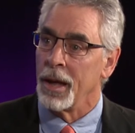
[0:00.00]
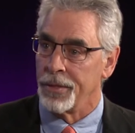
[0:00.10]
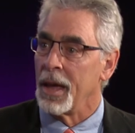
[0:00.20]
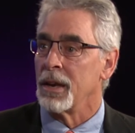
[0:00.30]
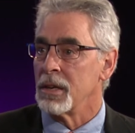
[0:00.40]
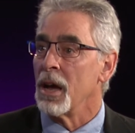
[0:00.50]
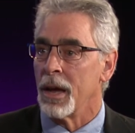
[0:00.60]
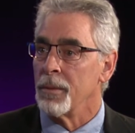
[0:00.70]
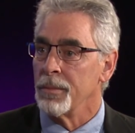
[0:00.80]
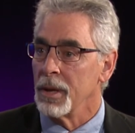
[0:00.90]
at that
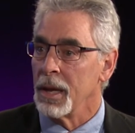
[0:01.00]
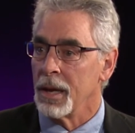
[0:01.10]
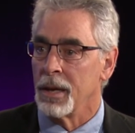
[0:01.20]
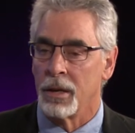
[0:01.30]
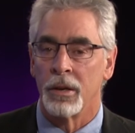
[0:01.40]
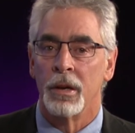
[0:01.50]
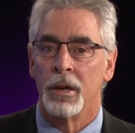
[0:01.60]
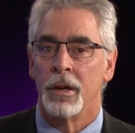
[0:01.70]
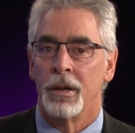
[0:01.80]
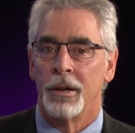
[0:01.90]
time. And,
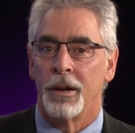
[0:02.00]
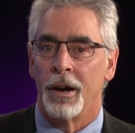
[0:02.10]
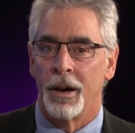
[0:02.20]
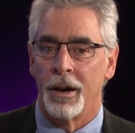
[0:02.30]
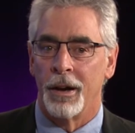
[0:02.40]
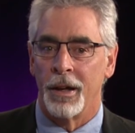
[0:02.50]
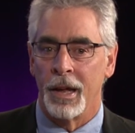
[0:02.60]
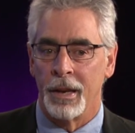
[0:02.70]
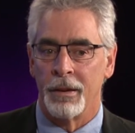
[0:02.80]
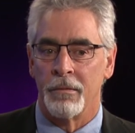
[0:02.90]
uh,
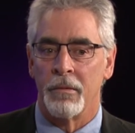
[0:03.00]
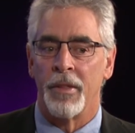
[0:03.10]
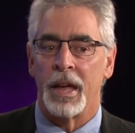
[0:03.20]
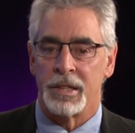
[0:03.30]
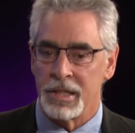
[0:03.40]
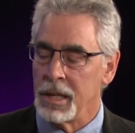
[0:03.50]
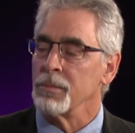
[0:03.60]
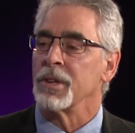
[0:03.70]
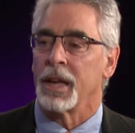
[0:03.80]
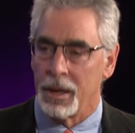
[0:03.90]
and that
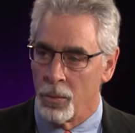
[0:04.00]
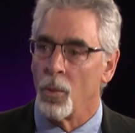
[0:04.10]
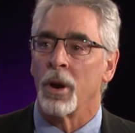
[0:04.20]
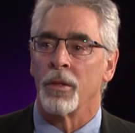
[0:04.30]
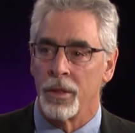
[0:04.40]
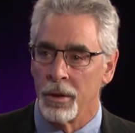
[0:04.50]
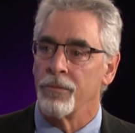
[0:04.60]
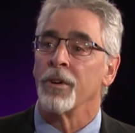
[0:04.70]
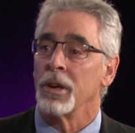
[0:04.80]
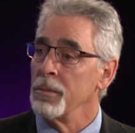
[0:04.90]
seems like one of the
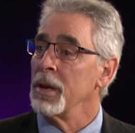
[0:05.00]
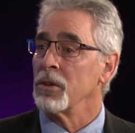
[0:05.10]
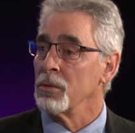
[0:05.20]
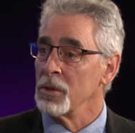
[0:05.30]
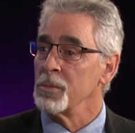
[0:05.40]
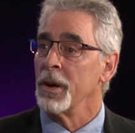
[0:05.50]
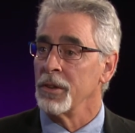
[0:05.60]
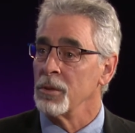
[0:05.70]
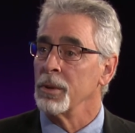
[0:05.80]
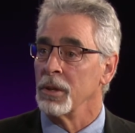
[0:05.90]
fundamental
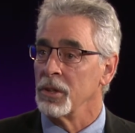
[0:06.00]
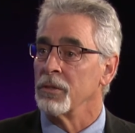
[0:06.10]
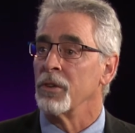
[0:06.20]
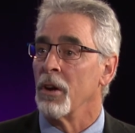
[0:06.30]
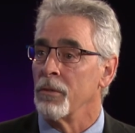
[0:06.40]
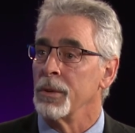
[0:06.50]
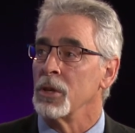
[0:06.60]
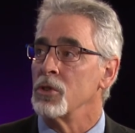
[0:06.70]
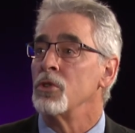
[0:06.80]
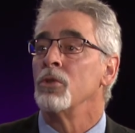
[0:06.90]
responsibilities of government
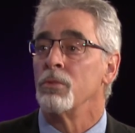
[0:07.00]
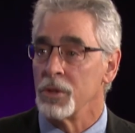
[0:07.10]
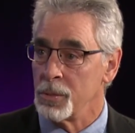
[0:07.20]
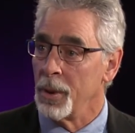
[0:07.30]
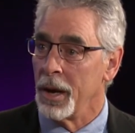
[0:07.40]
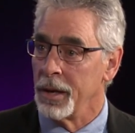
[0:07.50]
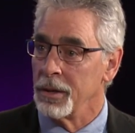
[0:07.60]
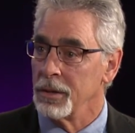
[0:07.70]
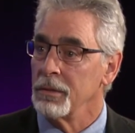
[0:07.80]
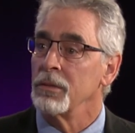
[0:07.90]
to respond
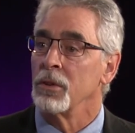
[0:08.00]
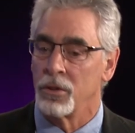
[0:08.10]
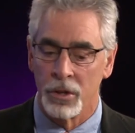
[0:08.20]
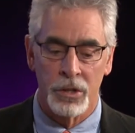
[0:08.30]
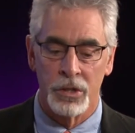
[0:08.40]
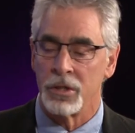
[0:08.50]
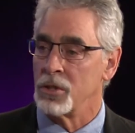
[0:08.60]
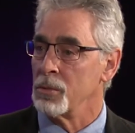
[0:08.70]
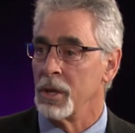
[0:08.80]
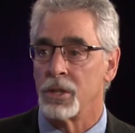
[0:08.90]
to such
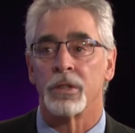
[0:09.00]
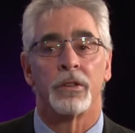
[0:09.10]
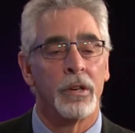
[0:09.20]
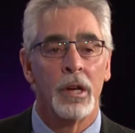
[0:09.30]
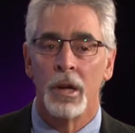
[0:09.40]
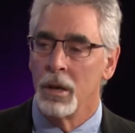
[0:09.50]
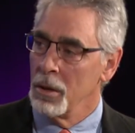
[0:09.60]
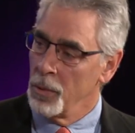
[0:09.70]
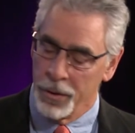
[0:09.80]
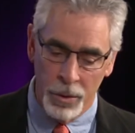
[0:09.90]
situations.
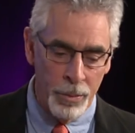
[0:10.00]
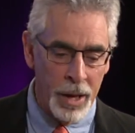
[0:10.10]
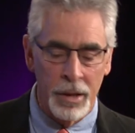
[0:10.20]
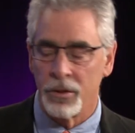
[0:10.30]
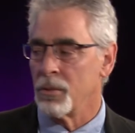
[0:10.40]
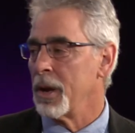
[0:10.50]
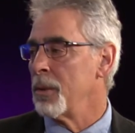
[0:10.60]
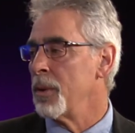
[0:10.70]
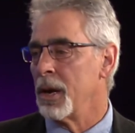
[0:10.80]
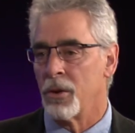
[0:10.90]
Absolutely. Whether it bans the
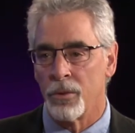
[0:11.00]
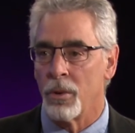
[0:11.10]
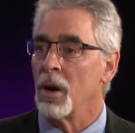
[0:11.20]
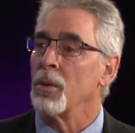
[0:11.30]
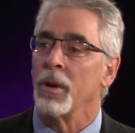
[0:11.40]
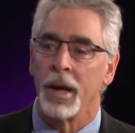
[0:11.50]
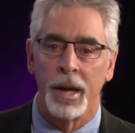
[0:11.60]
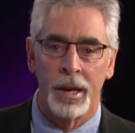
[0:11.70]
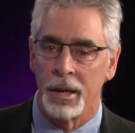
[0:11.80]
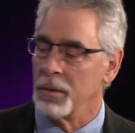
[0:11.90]
right way or the wrong
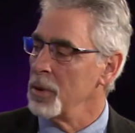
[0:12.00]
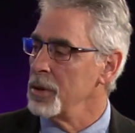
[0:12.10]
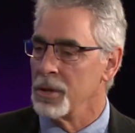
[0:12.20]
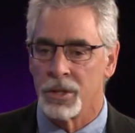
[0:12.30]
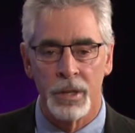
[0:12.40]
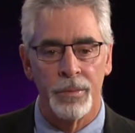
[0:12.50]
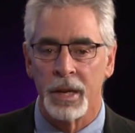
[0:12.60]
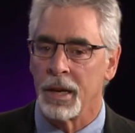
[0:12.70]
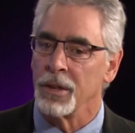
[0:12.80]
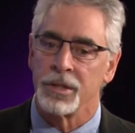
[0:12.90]
way, and whether there's
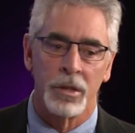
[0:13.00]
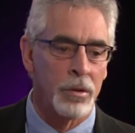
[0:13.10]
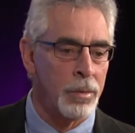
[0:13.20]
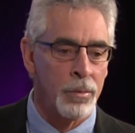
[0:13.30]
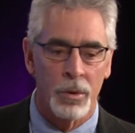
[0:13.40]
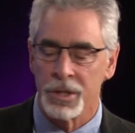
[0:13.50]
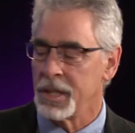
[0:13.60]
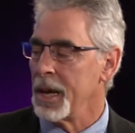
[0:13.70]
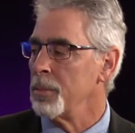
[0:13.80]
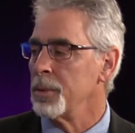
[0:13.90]
something else that could be more
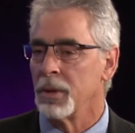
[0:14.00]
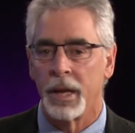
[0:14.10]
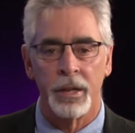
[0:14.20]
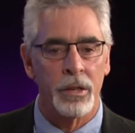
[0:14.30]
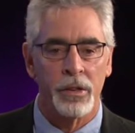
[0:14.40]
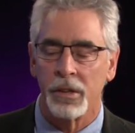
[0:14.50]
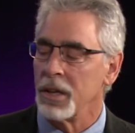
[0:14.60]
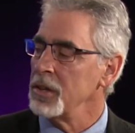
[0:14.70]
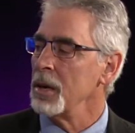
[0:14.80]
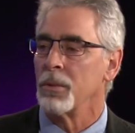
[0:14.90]
scalpel-like than
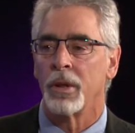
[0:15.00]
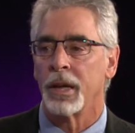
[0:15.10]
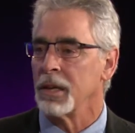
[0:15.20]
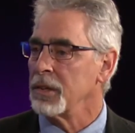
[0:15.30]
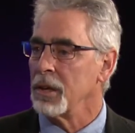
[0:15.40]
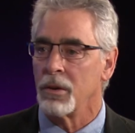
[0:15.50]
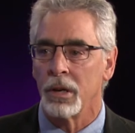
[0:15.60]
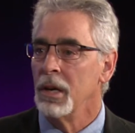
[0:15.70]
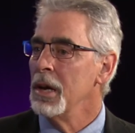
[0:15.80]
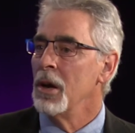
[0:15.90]
sledgehammer-like, et
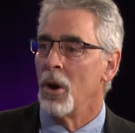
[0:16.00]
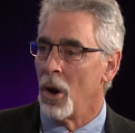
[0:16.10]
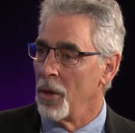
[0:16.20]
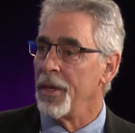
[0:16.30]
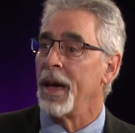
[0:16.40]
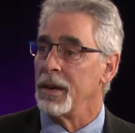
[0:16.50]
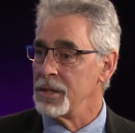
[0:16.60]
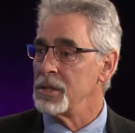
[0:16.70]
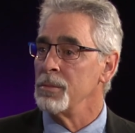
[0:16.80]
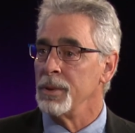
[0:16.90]
cetera, all that
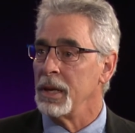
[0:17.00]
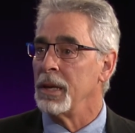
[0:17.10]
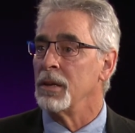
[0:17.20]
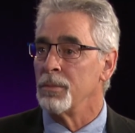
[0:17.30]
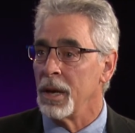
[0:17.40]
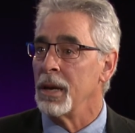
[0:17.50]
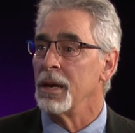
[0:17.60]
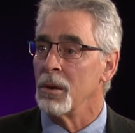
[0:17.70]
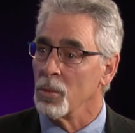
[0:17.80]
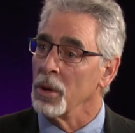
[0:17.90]
is to be
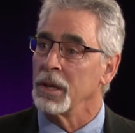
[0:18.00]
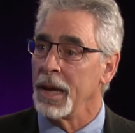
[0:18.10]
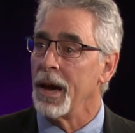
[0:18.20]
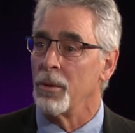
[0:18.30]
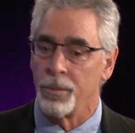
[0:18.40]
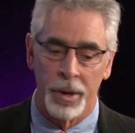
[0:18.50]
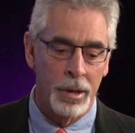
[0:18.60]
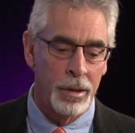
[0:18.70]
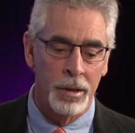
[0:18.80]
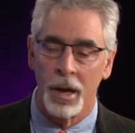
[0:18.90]
debated and worked out, but
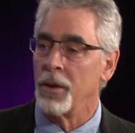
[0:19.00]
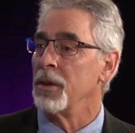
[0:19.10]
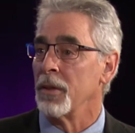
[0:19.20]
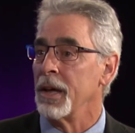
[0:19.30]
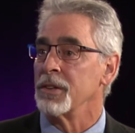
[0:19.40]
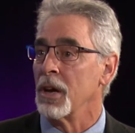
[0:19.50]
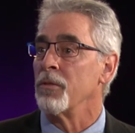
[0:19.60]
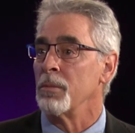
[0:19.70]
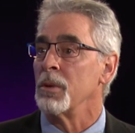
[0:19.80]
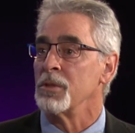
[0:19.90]
nonetheless,
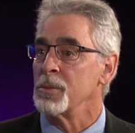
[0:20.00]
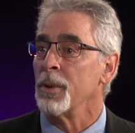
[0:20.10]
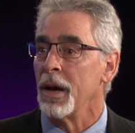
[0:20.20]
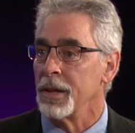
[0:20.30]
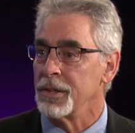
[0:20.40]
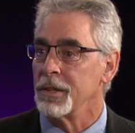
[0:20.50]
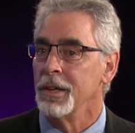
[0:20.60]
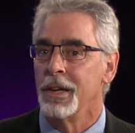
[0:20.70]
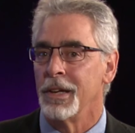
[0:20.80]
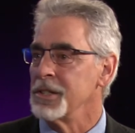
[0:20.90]
government response
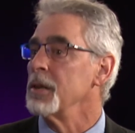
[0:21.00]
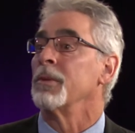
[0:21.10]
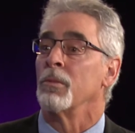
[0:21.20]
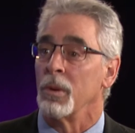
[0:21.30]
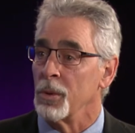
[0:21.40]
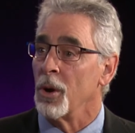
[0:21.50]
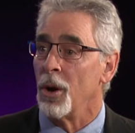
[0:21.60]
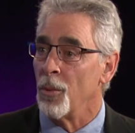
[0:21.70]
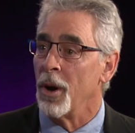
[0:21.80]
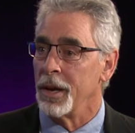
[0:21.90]
is something we would
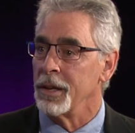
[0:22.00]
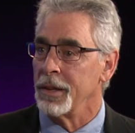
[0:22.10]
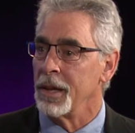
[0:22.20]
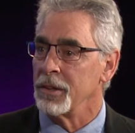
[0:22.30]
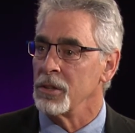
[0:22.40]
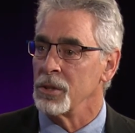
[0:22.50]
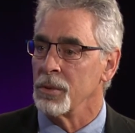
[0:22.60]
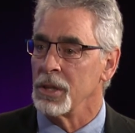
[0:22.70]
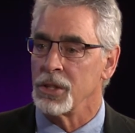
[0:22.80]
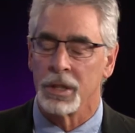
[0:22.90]
all want in that
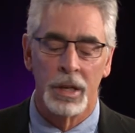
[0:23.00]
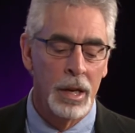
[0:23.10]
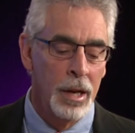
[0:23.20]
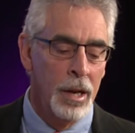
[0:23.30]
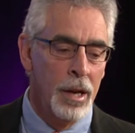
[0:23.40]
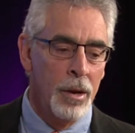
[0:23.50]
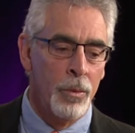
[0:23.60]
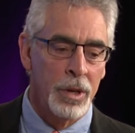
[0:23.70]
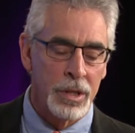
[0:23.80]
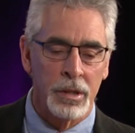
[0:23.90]
situation. Absolutely.
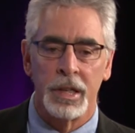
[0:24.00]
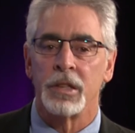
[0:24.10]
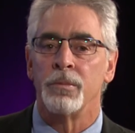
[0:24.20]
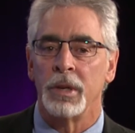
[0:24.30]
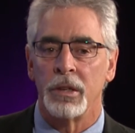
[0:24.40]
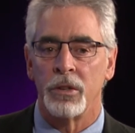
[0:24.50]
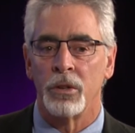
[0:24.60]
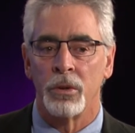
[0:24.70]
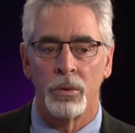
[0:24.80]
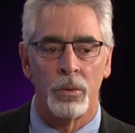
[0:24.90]
Which leads me
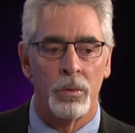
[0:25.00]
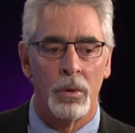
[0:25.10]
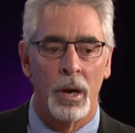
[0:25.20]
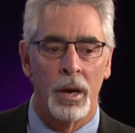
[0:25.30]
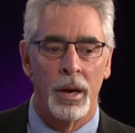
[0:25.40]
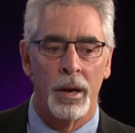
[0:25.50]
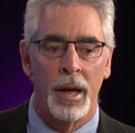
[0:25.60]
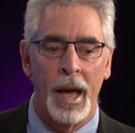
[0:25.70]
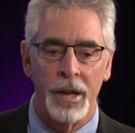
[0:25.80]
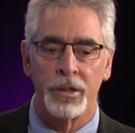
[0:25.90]
to uh,
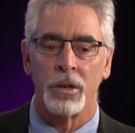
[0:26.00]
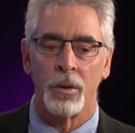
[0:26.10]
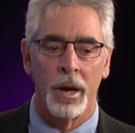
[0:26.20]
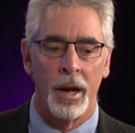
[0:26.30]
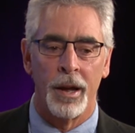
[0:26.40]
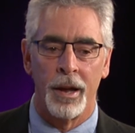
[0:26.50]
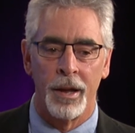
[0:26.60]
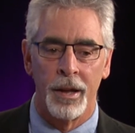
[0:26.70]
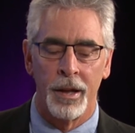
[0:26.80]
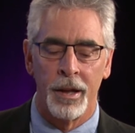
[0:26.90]
ask you I, I,
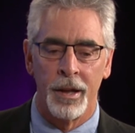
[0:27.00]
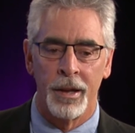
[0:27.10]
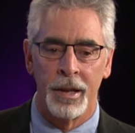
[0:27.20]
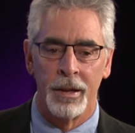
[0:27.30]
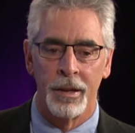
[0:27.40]
I,